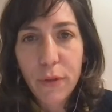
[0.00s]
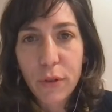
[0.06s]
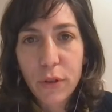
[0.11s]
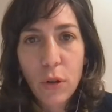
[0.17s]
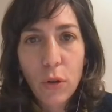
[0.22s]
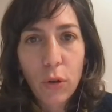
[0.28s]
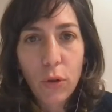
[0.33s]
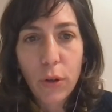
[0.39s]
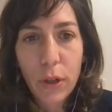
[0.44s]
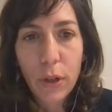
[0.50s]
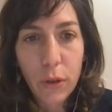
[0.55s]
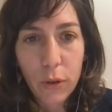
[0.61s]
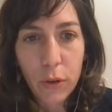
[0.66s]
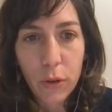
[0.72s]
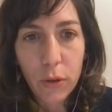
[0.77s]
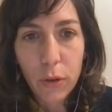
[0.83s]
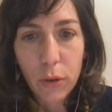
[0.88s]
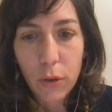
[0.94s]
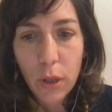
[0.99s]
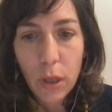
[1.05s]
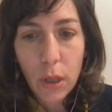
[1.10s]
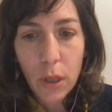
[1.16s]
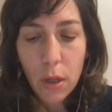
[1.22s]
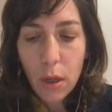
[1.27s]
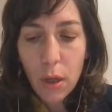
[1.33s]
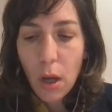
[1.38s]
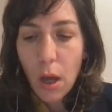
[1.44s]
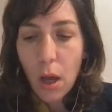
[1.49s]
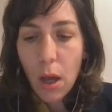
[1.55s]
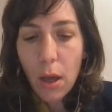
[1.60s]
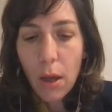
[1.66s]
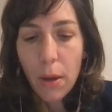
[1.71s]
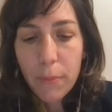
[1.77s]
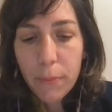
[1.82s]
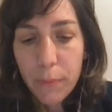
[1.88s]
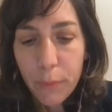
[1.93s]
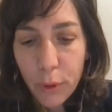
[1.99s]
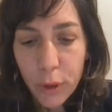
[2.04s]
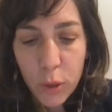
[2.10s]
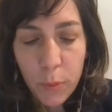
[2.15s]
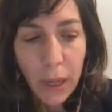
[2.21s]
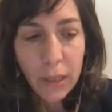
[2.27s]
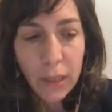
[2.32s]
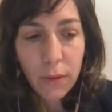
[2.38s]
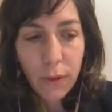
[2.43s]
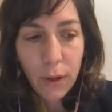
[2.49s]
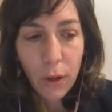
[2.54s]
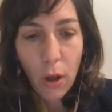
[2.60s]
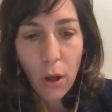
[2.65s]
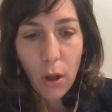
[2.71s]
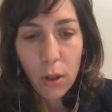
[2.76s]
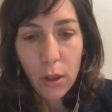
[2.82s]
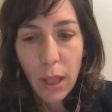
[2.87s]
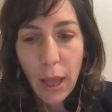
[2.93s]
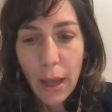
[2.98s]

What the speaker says: There's no critical perspective at all.